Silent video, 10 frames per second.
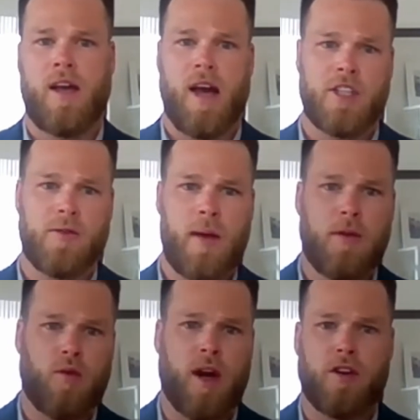As you may be
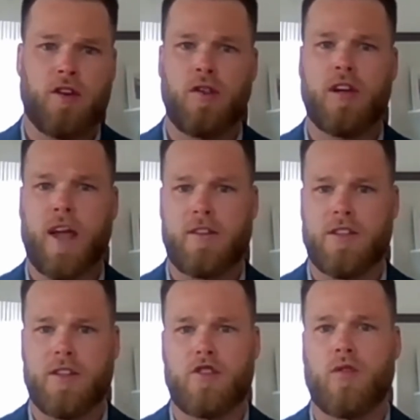aware, Newlook
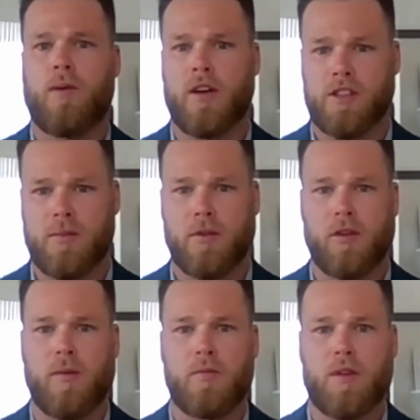entered into a partnership
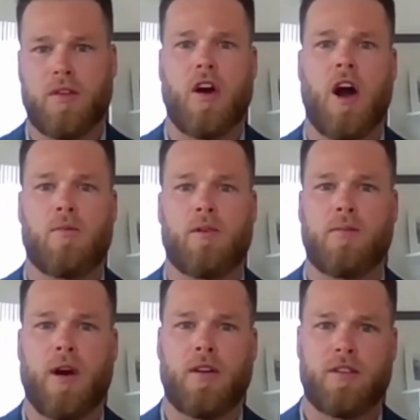agreement with our operating
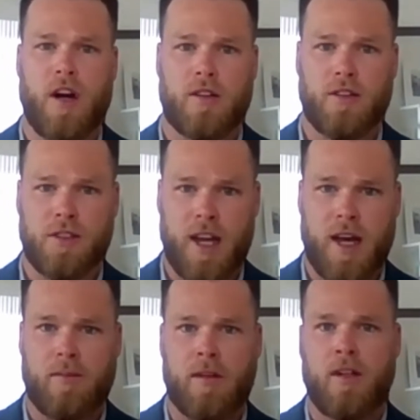partner, Dr.
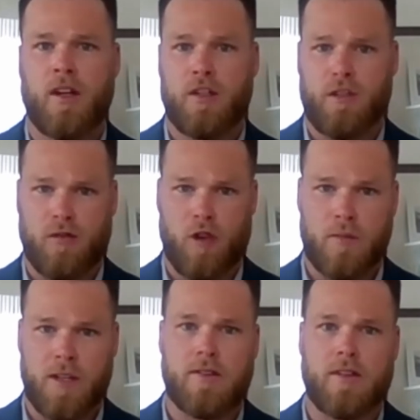Sam, to
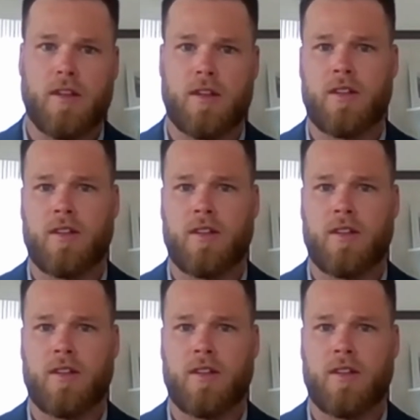form Dentallook.